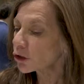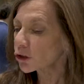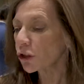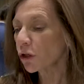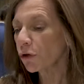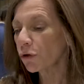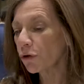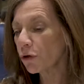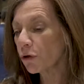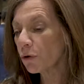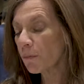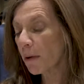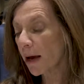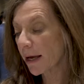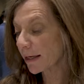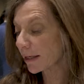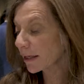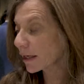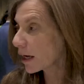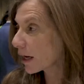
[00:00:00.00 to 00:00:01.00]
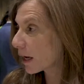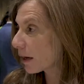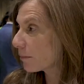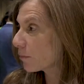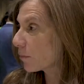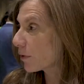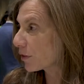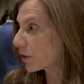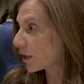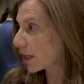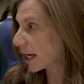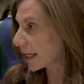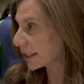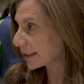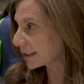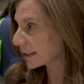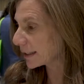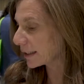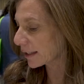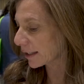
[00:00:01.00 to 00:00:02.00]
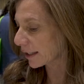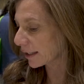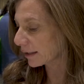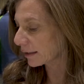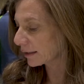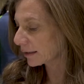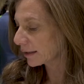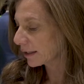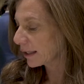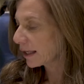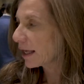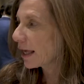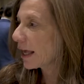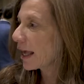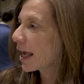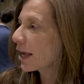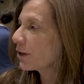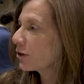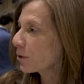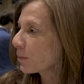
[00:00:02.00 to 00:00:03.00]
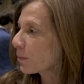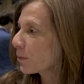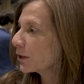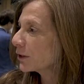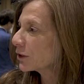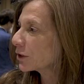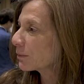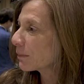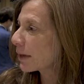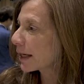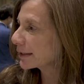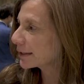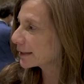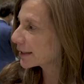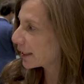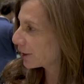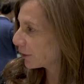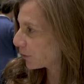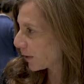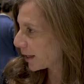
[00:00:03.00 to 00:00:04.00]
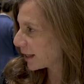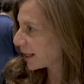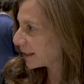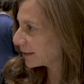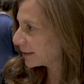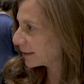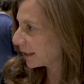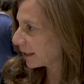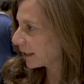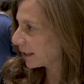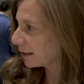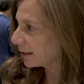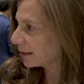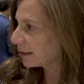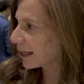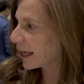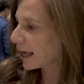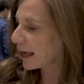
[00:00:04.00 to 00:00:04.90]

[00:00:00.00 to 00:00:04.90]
So you might come with an idea, and your printer might say, "Great idea.